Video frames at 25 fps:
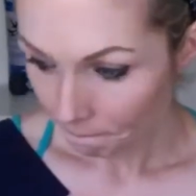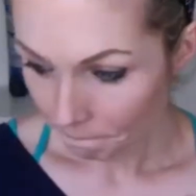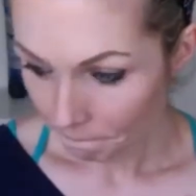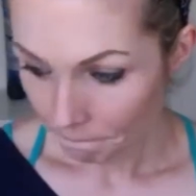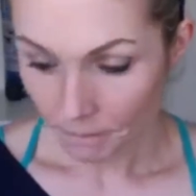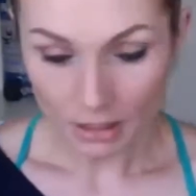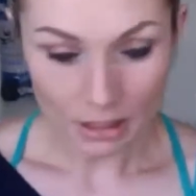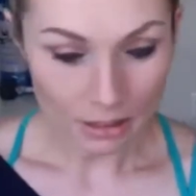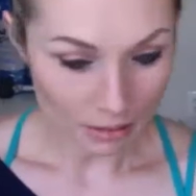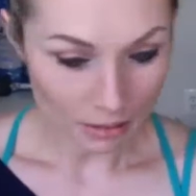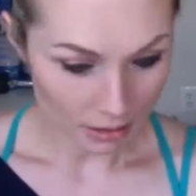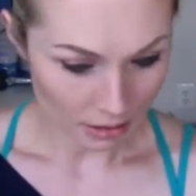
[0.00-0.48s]

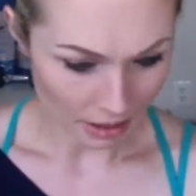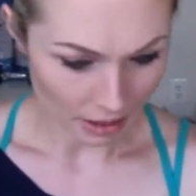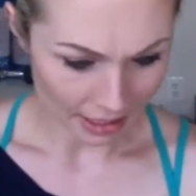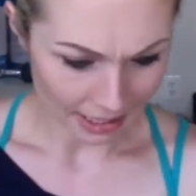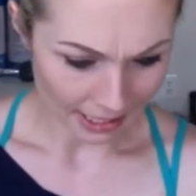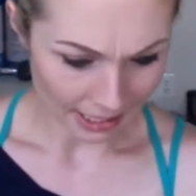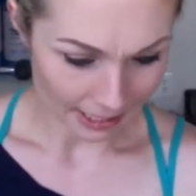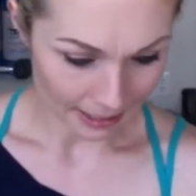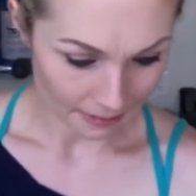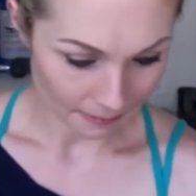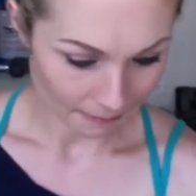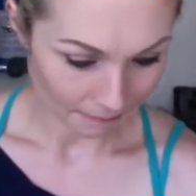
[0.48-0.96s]
sorry
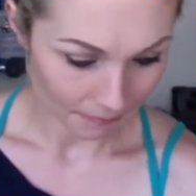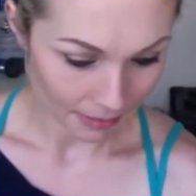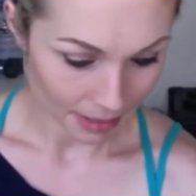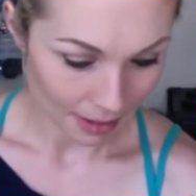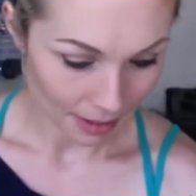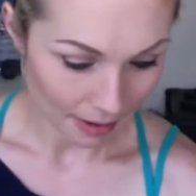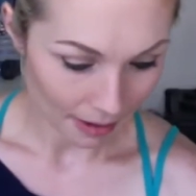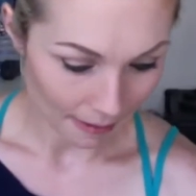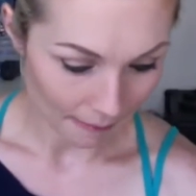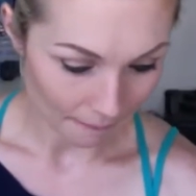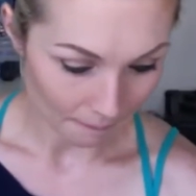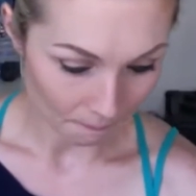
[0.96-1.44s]
guys.
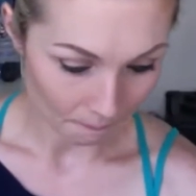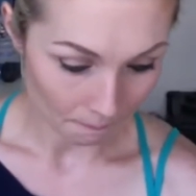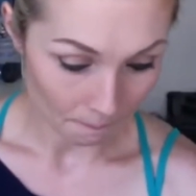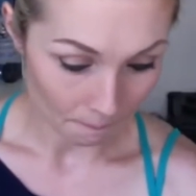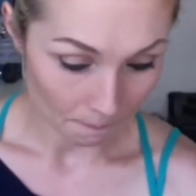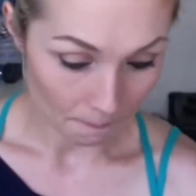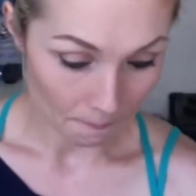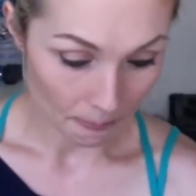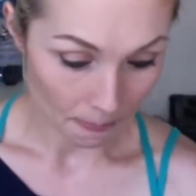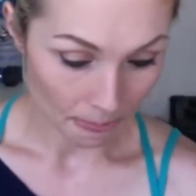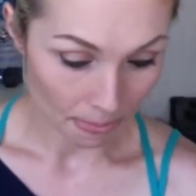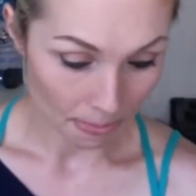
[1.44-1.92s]

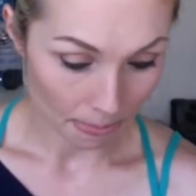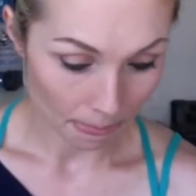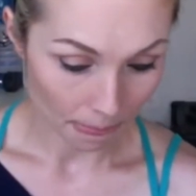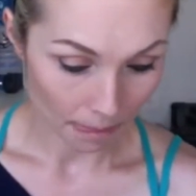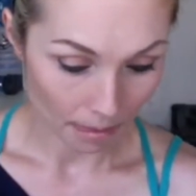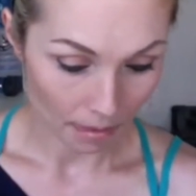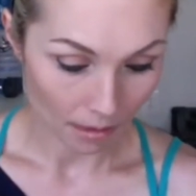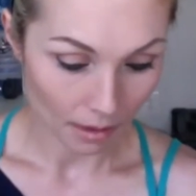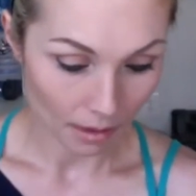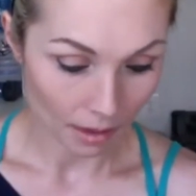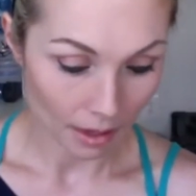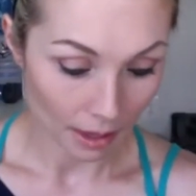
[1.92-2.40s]

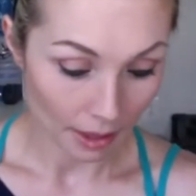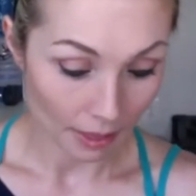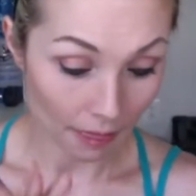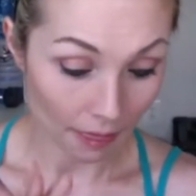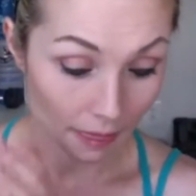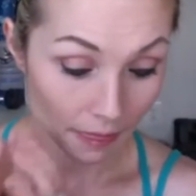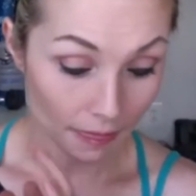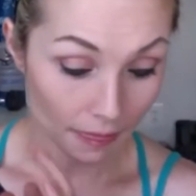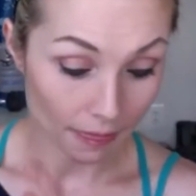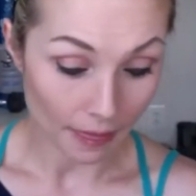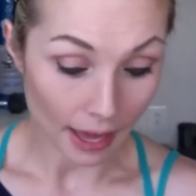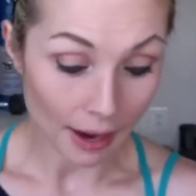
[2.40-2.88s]

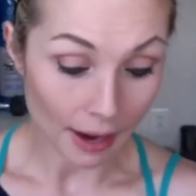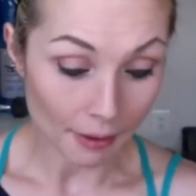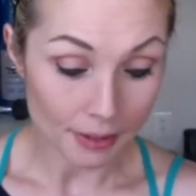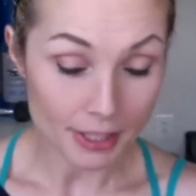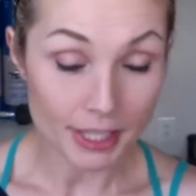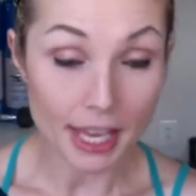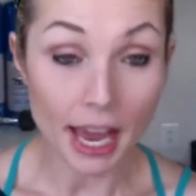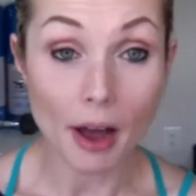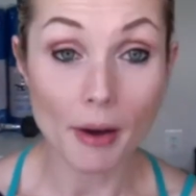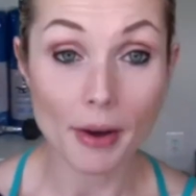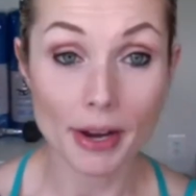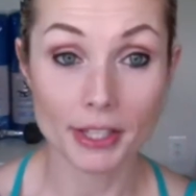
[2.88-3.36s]
That was
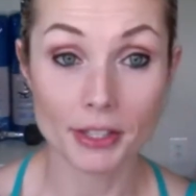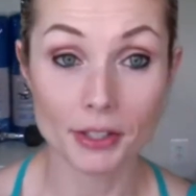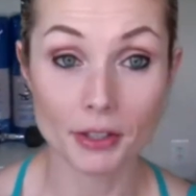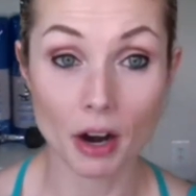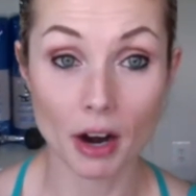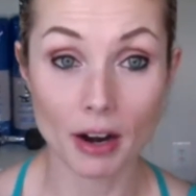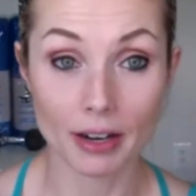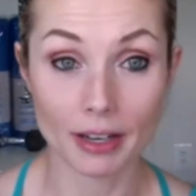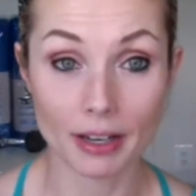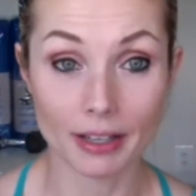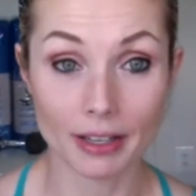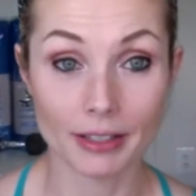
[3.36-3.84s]
how I
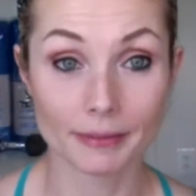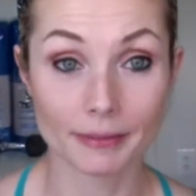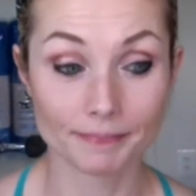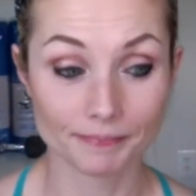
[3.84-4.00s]
started.